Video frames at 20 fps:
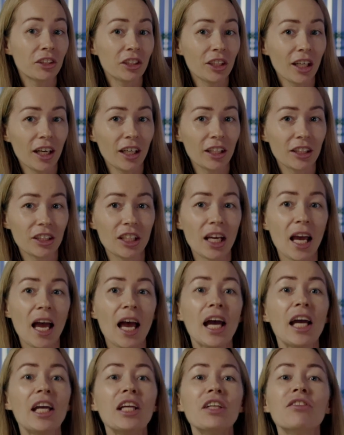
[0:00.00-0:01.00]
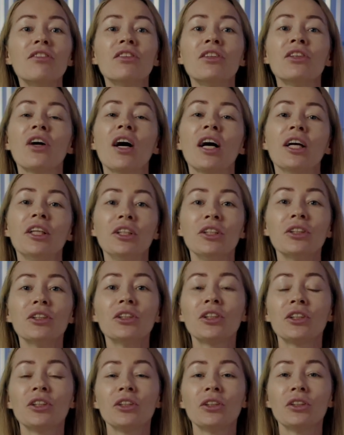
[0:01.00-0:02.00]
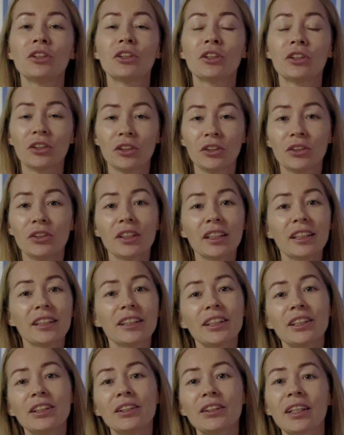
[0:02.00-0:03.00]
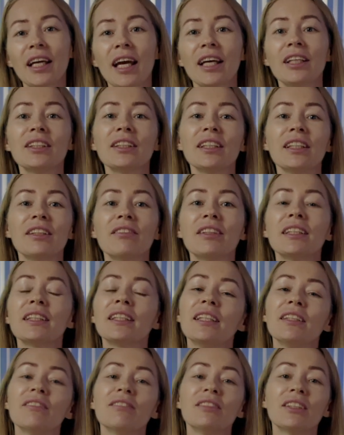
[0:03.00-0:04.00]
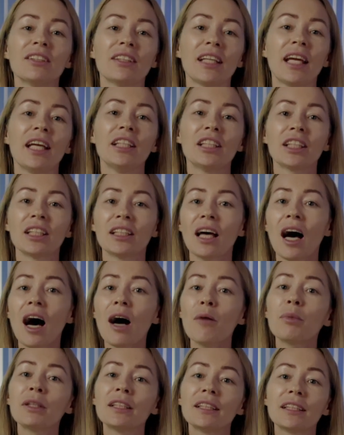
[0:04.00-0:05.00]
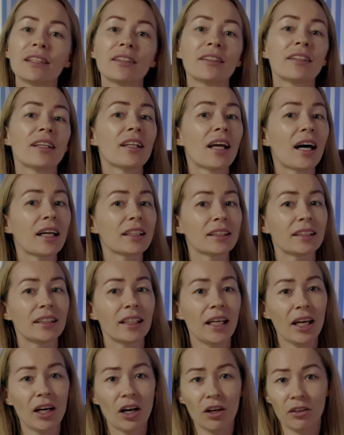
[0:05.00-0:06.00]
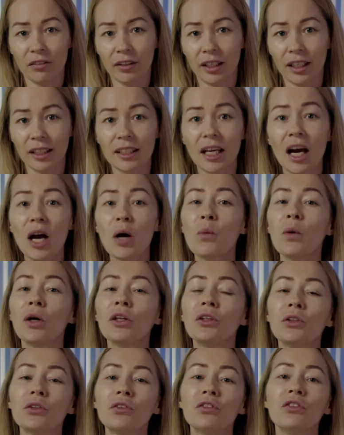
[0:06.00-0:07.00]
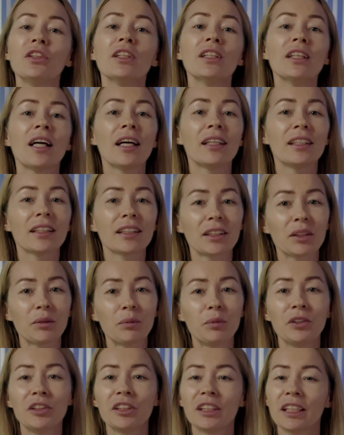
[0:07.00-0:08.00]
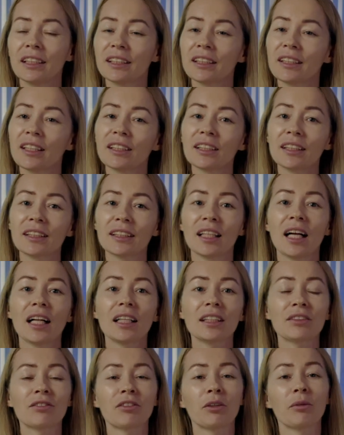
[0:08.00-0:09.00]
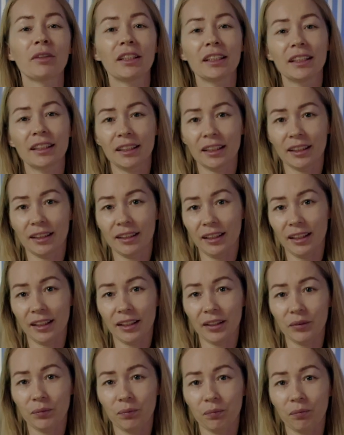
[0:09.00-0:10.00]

charge. If you are a new student, you cannot even give donation up until the last day of it when you feel and experience the results from this technique.